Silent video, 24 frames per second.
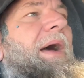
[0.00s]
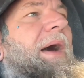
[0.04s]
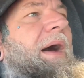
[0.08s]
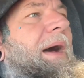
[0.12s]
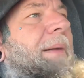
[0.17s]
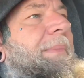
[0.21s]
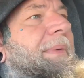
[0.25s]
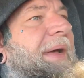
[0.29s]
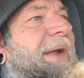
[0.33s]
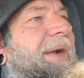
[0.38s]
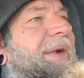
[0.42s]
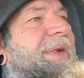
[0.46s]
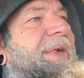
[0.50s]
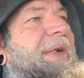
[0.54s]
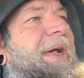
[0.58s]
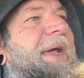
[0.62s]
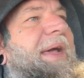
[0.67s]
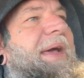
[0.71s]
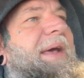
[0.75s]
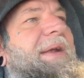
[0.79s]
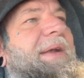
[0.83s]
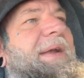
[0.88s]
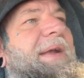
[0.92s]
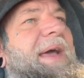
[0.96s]
I'm going to
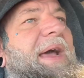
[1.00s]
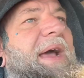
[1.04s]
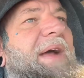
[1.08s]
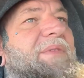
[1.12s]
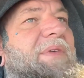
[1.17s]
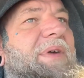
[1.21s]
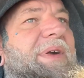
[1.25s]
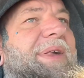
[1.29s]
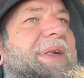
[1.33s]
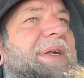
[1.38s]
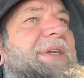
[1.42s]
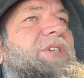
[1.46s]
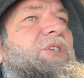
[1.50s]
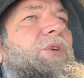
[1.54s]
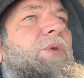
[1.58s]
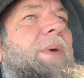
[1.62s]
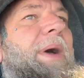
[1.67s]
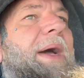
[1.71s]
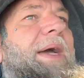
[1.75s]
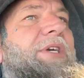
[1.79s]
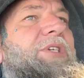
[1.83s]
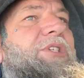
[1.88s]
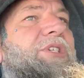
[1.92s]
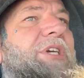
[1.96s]
say, in every
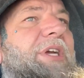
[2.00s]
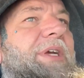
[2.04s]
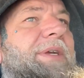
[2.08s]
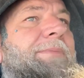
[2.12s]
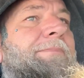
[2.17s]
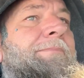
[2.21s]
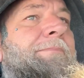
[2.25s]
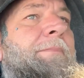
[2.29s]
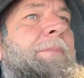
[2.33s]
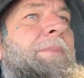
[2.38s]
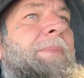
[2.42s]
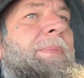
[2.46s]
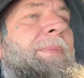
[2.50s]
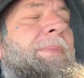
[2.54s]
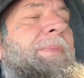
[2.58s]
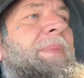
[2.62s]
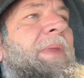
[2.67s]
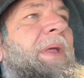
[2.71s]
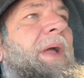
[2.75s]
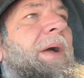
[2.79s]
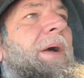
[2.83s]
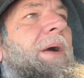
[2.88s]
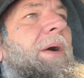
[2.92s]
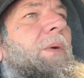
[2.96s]
situation
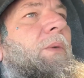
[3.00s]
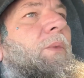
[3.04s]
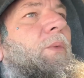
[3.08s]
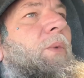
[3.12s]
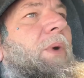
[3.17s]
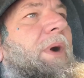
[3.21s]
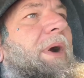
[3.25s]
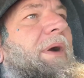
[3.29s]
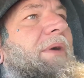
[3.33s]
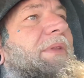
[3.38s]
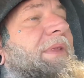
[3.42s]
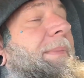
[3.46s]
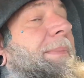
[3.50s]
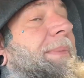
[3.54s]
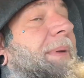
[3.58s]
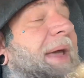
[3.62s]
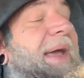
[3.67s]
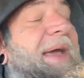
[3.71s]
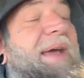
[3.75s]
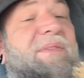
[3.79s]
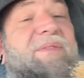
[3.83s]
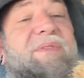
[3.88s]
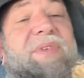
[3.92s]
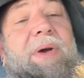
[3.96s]
where the
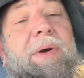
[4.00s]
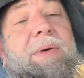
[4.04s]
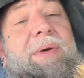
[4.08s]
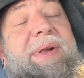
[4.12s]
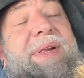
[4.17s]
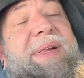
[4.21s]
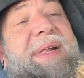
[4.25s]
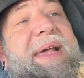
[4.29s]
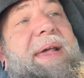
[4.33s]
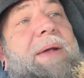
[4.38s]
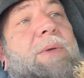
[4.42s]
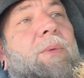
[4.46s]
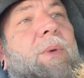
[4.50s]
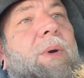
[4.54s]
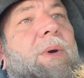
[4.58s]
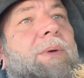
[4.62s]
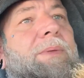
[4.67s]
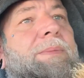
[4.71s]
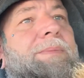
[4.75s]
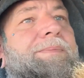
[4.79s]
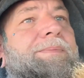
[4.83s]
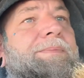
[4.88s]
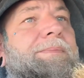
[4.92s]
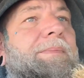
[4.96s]
playing field is
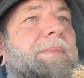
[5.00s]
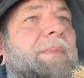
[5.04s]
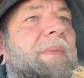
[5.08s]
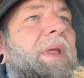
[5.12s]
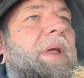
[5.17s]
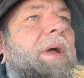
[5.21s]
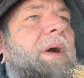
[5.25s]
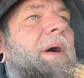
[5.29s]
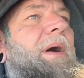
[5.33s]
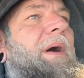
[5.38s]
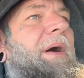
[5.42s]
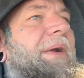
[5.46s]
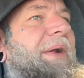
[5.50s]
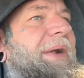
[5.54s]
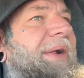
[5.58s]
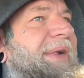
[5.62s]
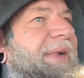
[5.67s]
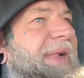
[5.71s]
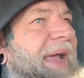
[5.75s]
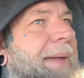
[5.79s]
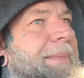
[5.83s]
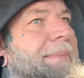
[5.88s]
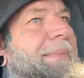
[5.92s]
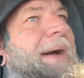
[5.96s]
equal on the
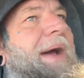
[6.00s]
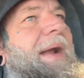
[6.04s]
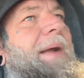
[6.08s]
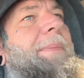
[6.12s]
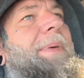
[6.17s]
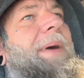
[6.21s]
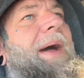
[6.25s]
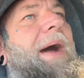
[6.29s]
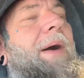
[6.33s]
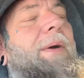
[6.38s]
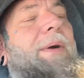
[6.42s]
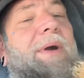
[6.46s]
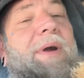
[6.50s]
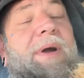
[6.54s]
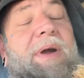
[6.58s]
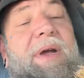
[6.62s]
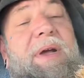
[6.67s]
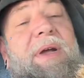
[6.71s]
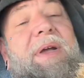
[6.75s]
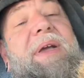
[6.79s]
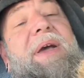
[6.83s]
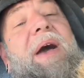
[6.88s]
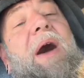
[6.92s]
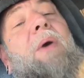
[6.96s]
same amount of power,
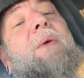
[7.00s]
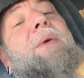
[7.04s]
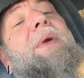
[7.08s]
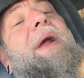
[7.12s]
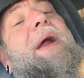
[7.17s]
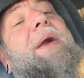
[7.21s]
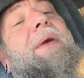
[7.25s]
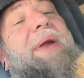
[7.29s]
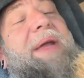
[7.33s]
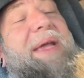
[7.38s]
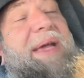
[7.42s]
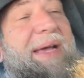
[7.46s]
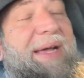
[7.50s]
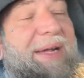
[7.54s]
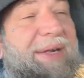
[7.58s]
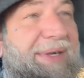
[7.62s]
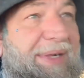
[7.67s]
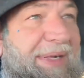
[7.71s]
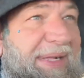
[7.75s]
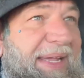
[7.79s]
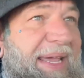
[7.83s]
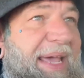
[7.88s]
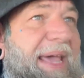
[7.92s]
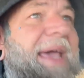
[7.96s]
cone area
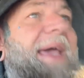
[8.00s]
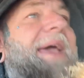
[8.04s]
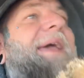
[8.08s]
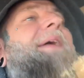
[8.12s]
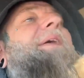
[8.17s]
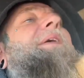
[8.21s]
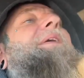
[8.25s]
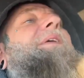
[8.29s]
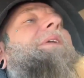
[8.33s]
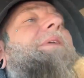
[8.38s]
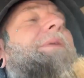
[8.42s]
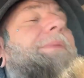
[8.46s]
is king.